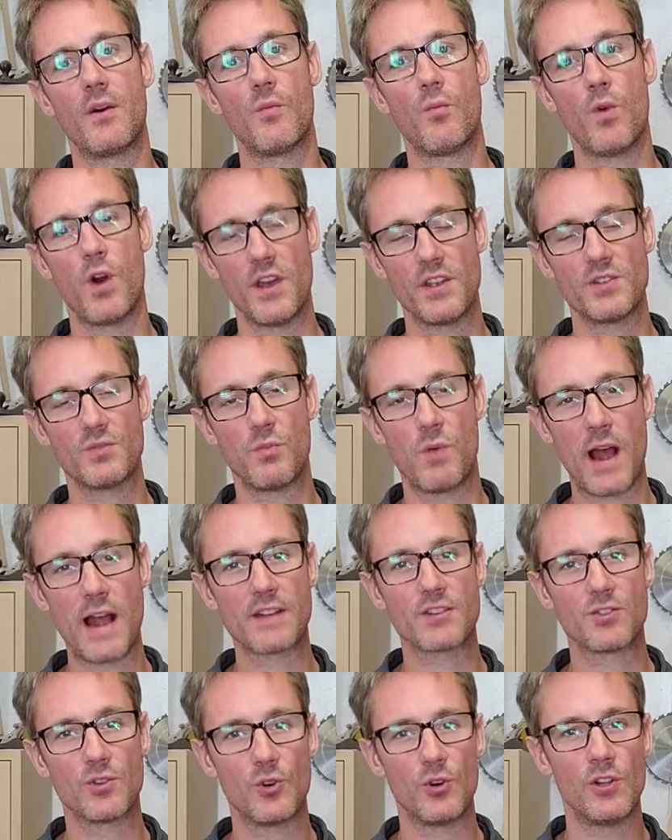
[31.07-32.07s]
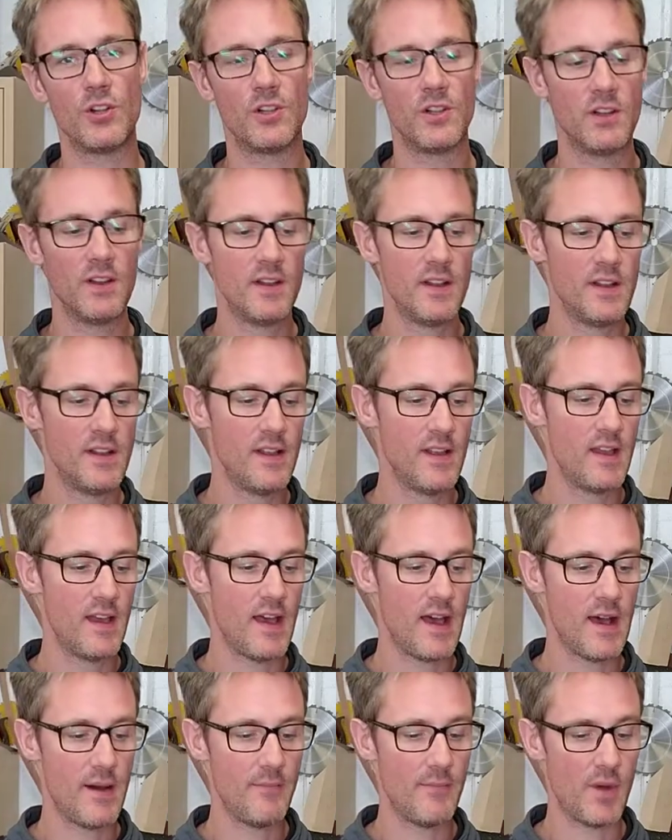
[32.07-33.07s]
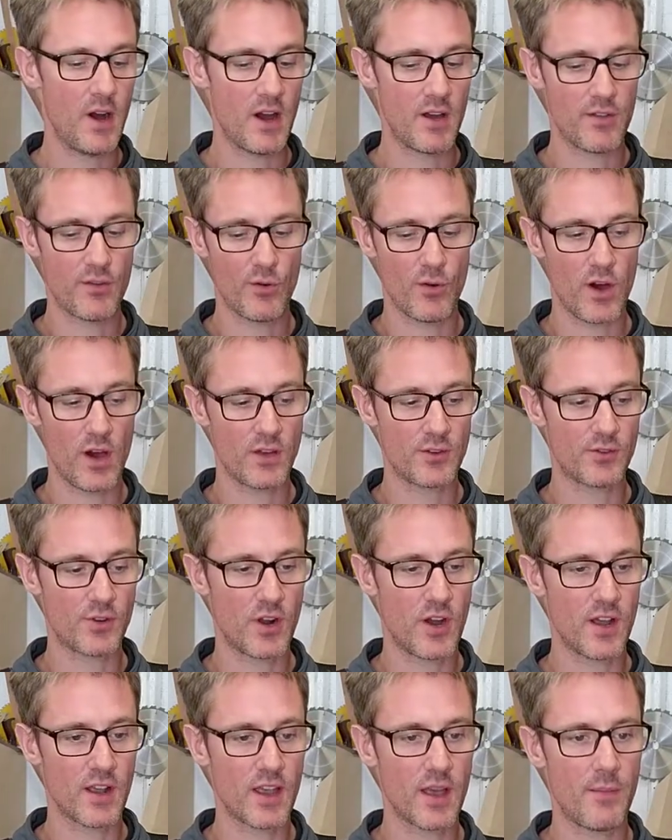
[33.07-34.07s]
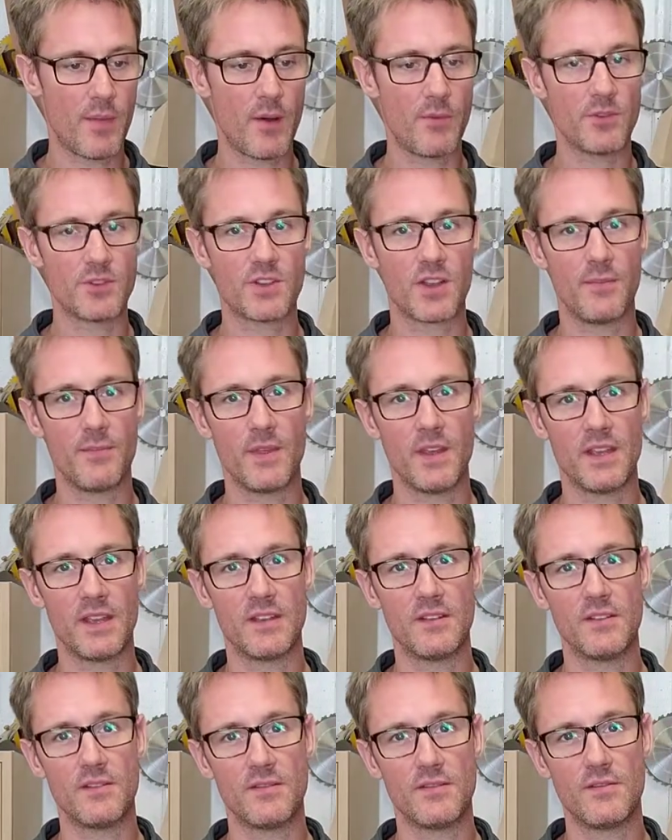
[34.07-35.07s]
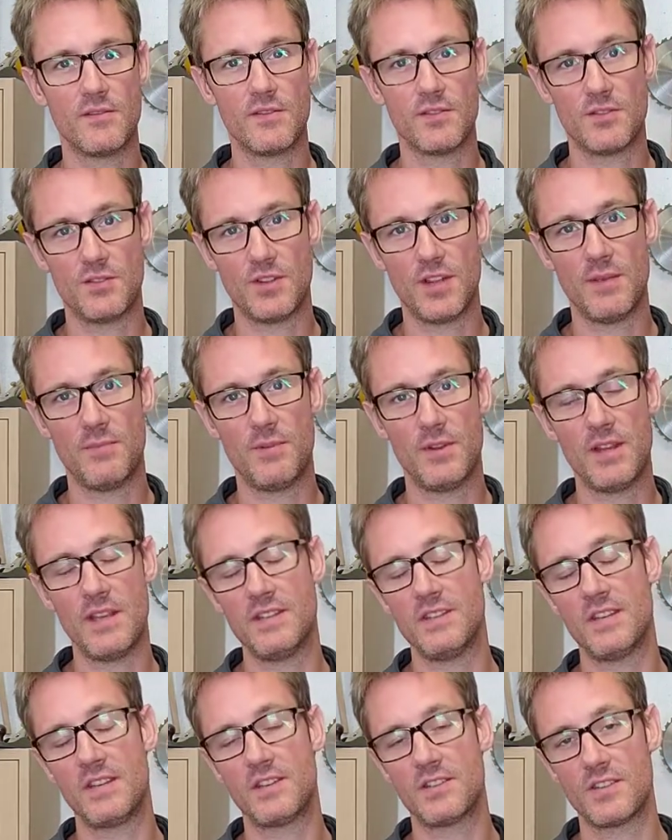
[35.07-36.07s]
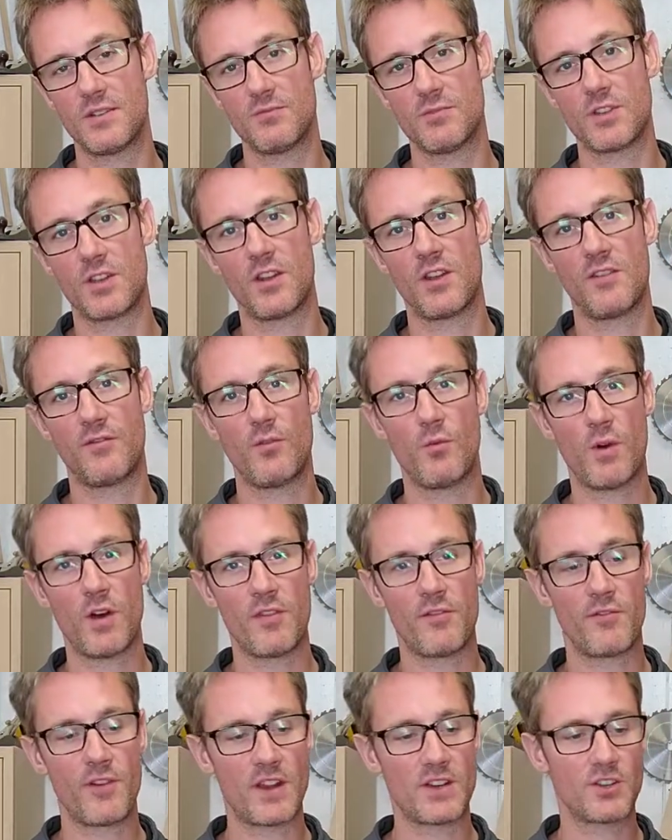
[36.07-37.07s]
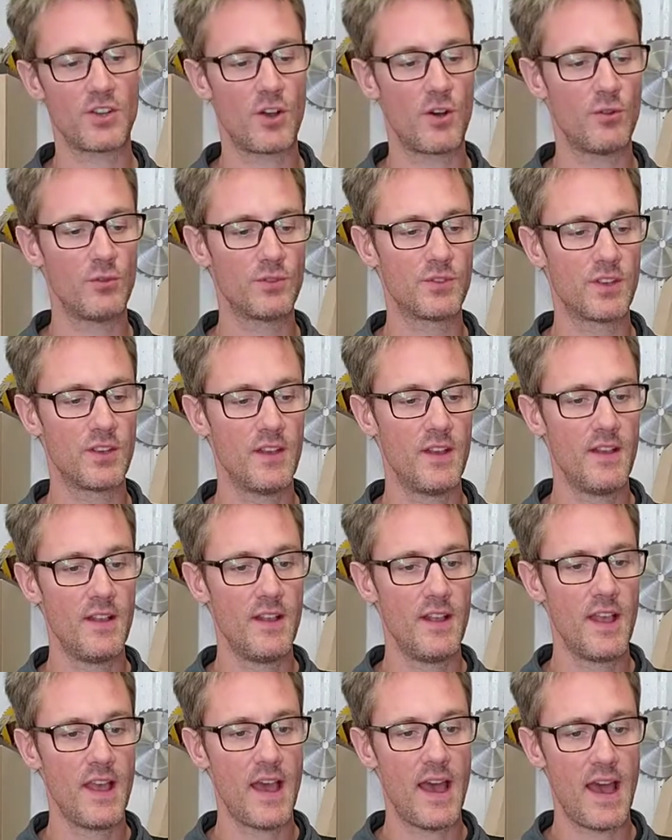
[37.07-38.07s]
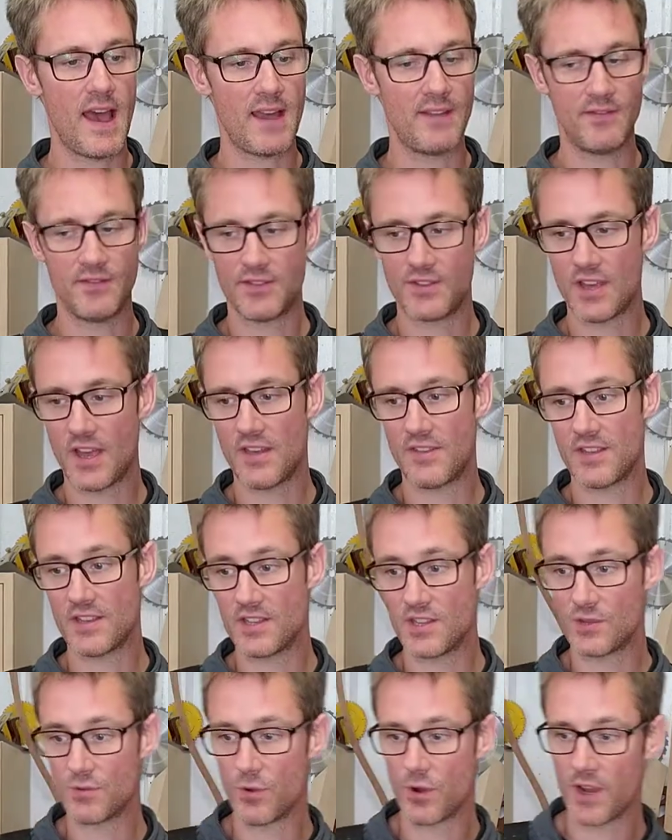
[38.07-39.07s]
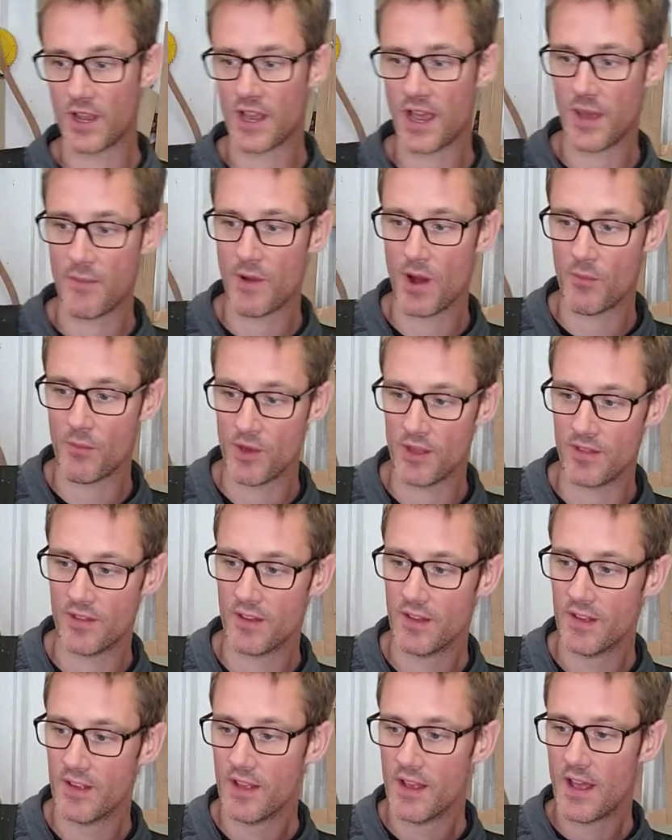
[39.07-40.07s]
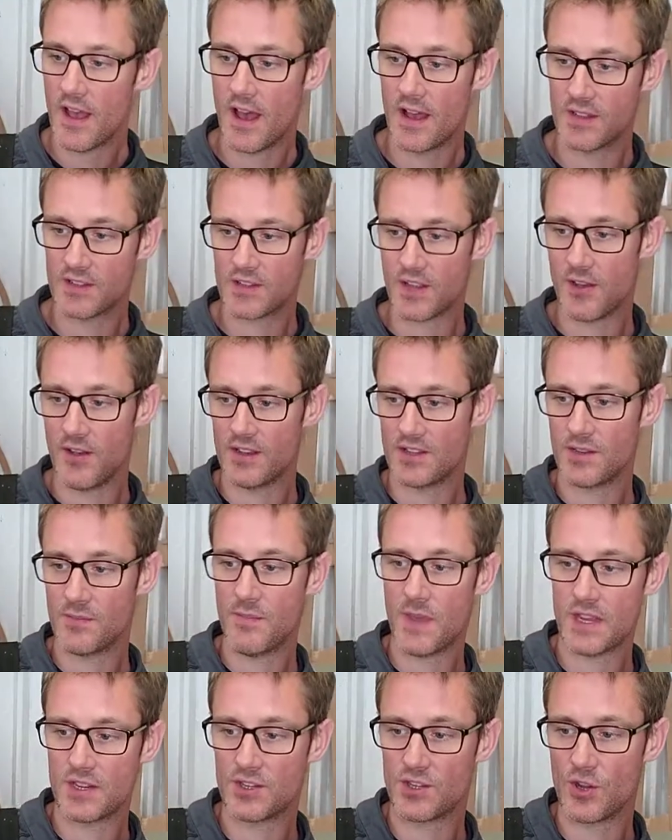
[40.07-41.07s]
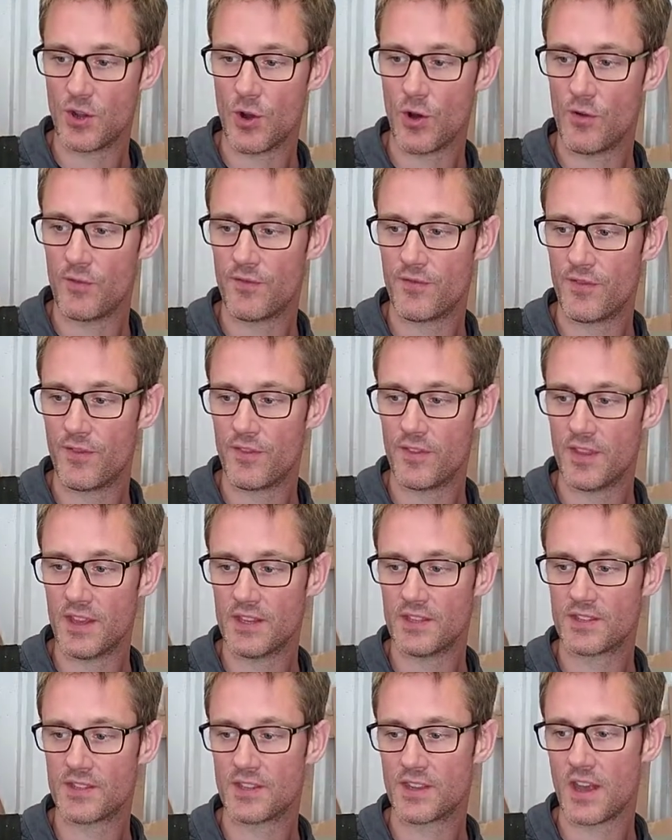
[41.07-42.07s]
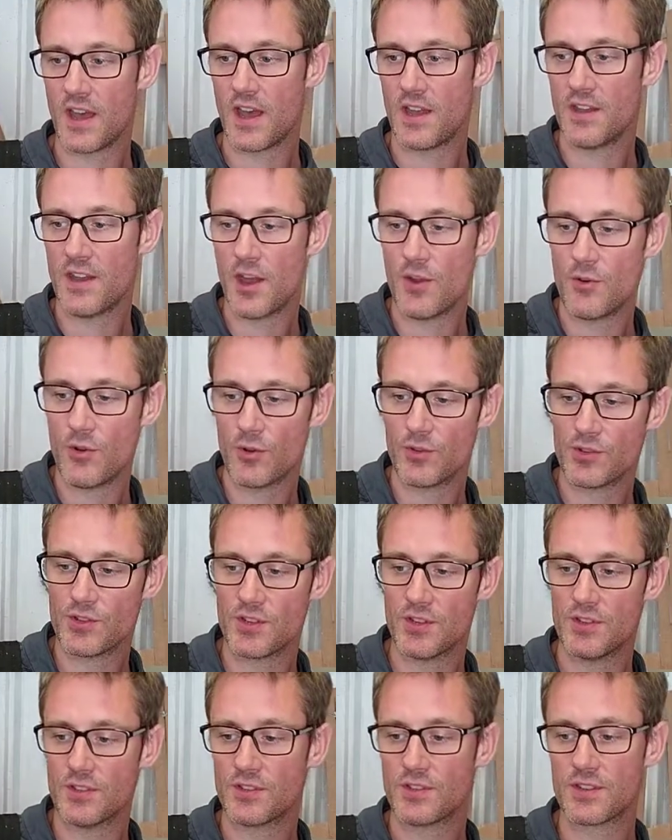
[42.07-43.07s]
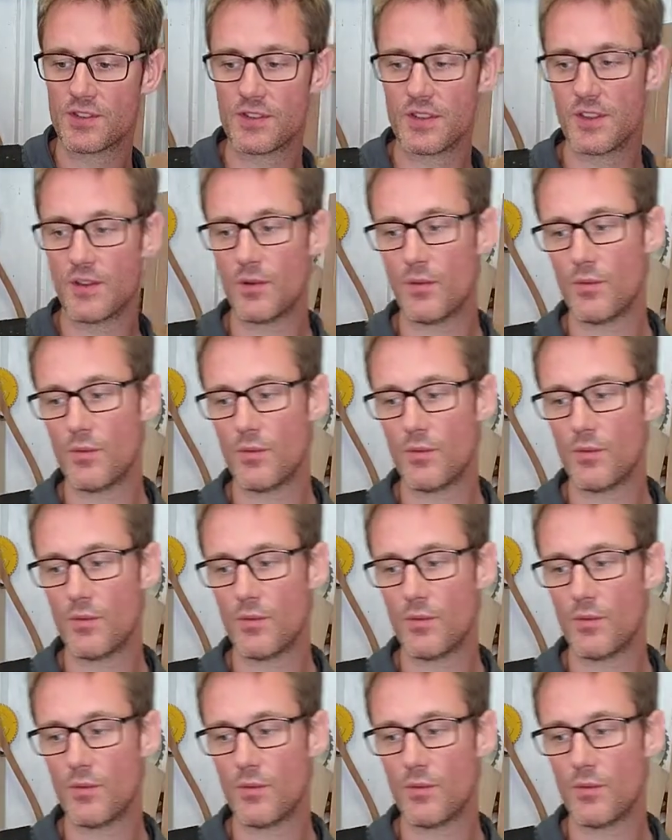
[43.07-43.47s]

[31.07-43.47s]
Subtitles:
white wax oil, I thought I'd try and come up with something cheap and easy because it was only for one threshold, and this is what I came up with. So it's a mixture of this no-nonsense